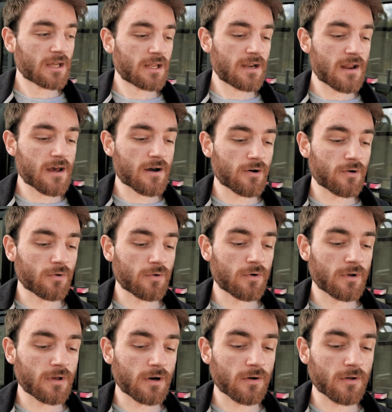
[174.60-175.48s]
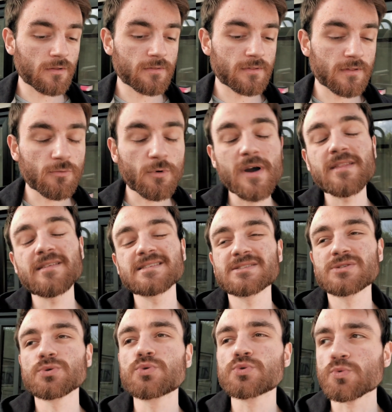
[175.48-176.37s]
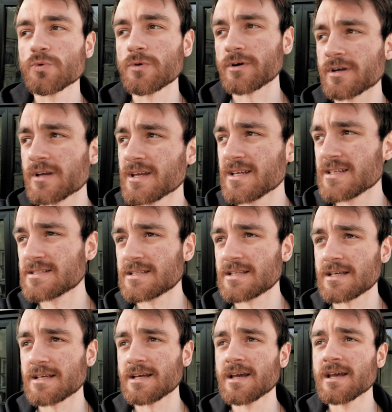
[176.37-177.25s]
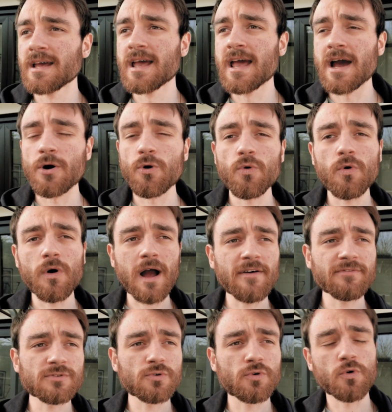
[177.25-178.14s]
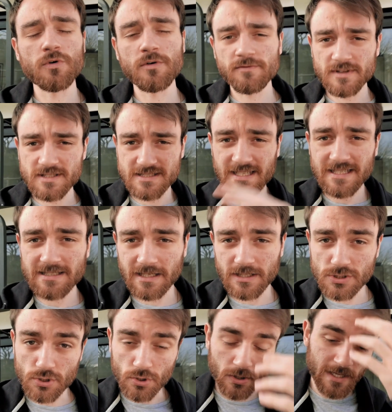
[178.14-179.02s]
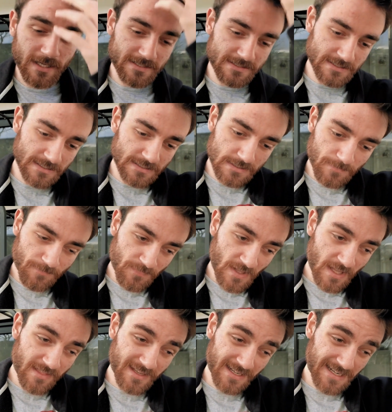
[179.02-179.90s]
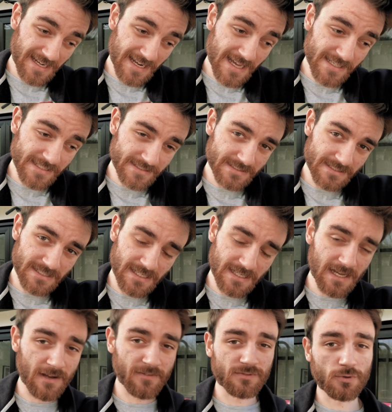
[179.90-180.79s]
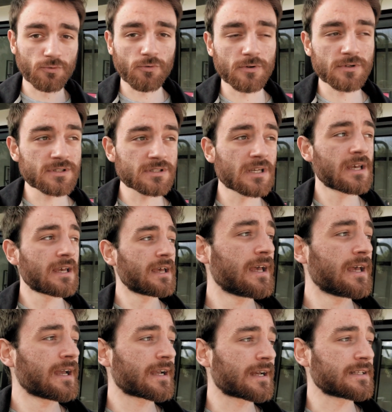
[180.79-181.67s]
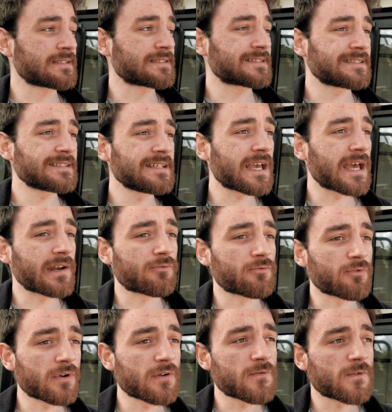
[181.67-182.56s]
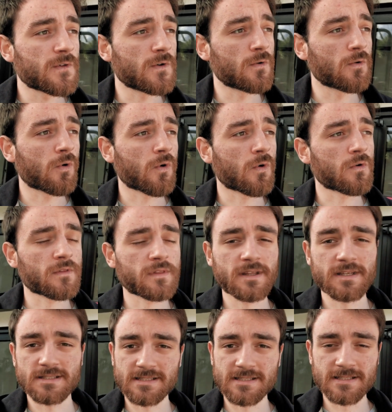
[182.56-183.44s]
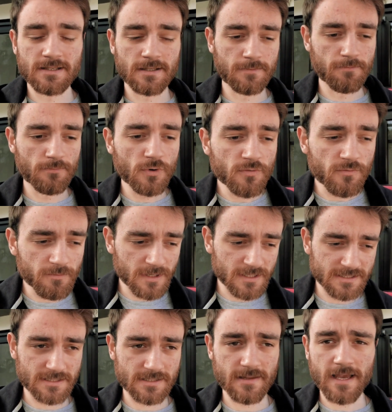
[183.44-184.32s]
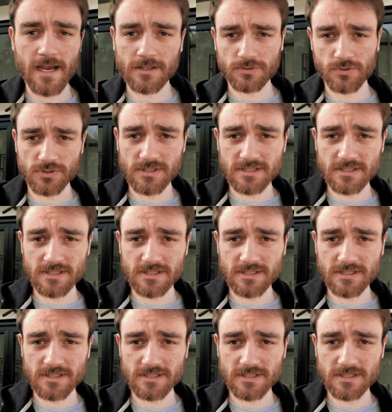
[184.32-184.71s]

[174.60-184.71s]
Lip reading: Now, the way these suits work is that after all of this data is collected, the client afterwards can see and review all these movements the actors